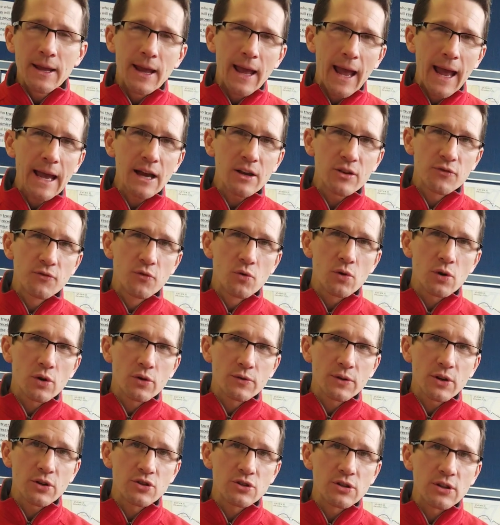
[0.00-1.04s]
Acts 4
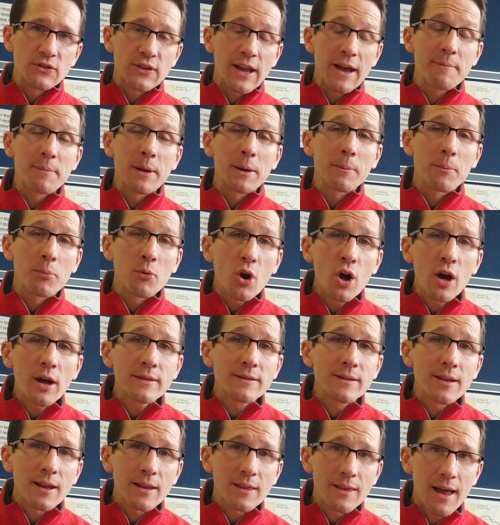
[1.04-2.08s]
Christians have been
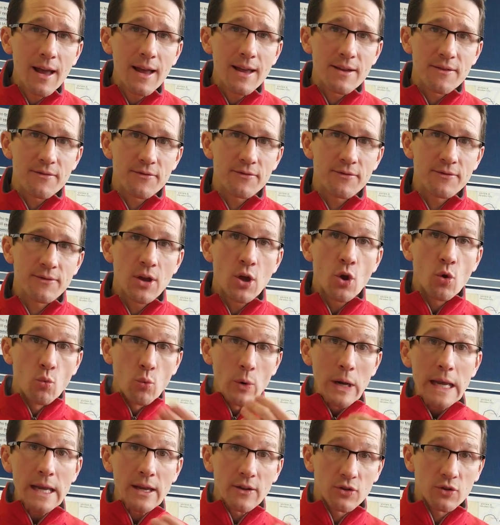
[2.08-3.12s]
brought to life.
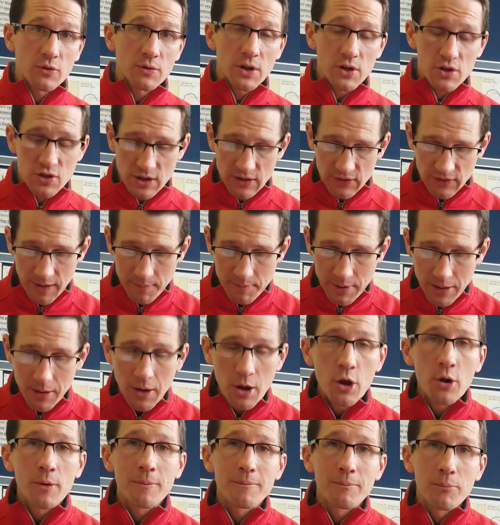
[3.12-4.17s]
We as Christians have been
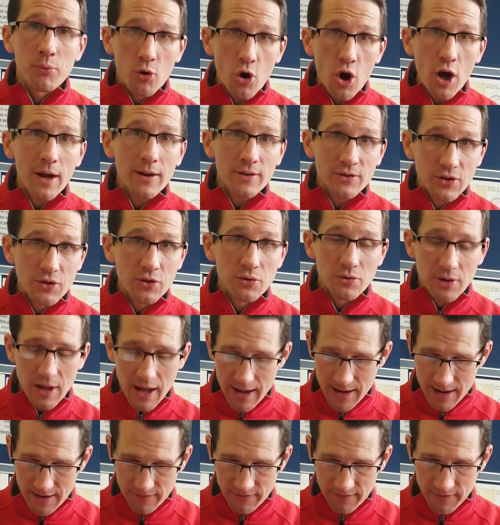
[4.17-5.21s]
brought to
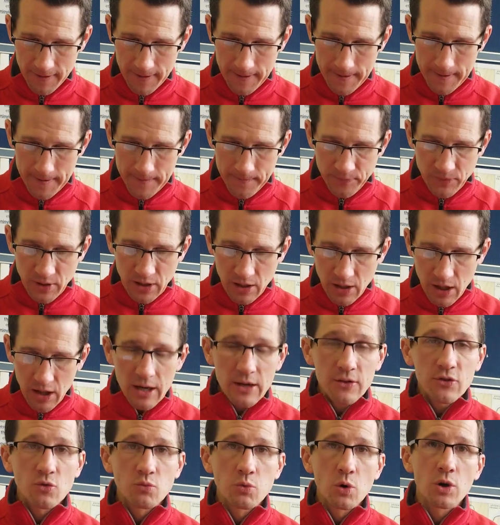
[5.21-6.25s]
life.
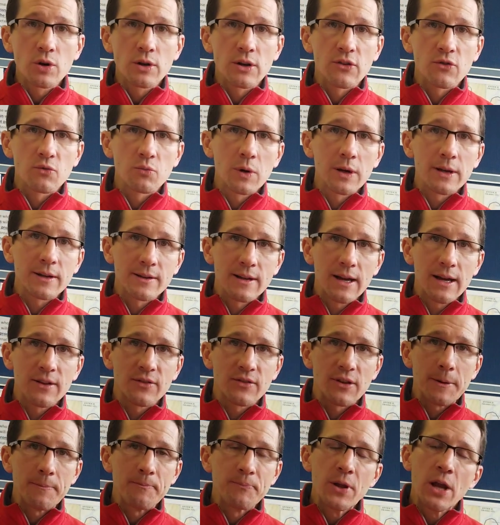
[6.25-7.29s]
God's word is what does
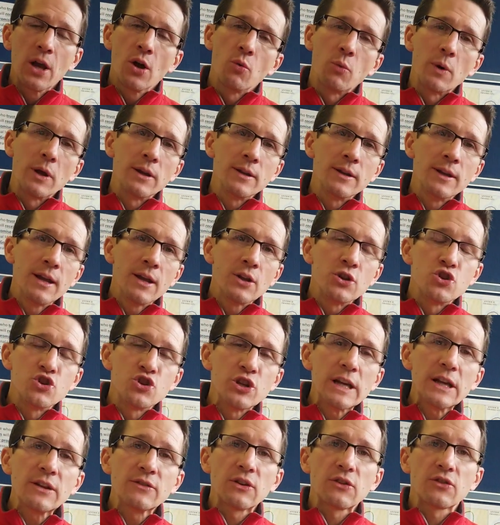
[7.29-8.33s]
it. When
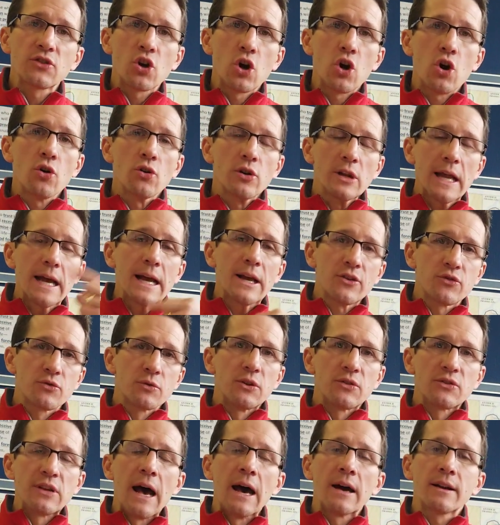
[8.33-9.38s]
Jesus called
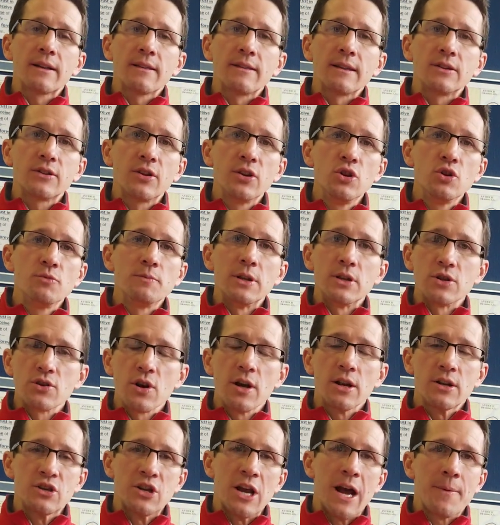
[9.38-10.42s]
Lazarus out of the tomb in
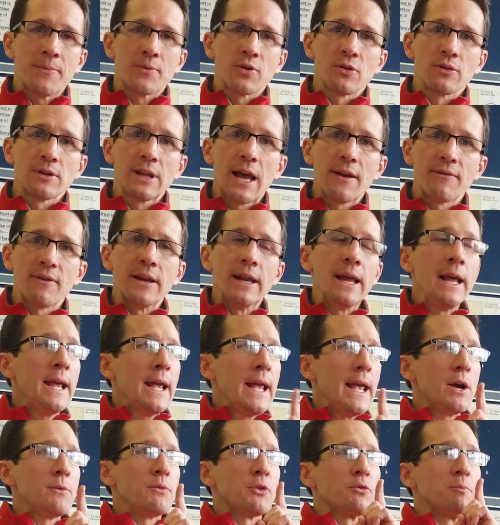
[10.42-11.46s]
John chapter 11,
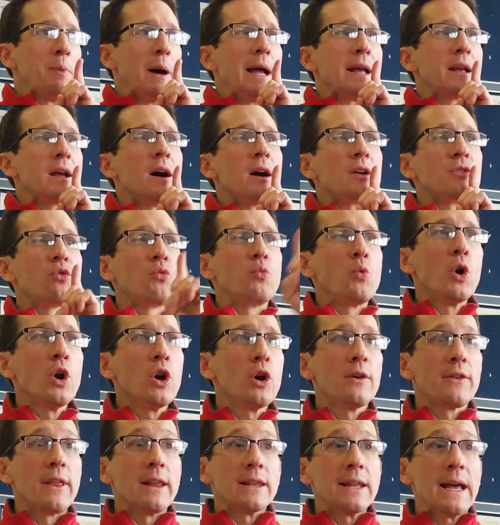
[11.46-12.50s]
it was by God's
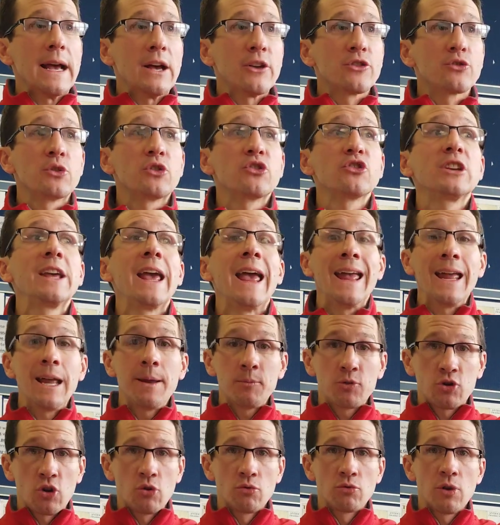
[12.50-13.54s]
word that Lazarus
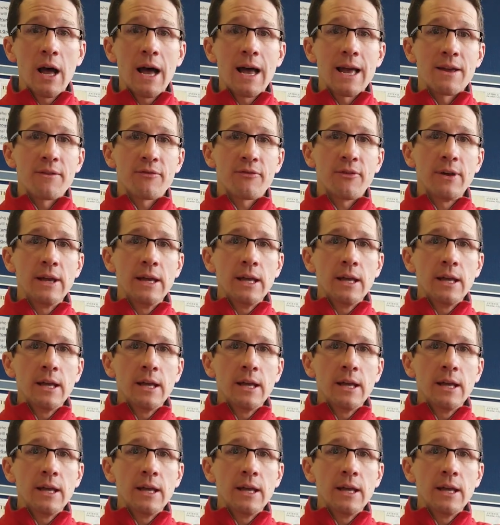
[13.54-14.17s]
came to life.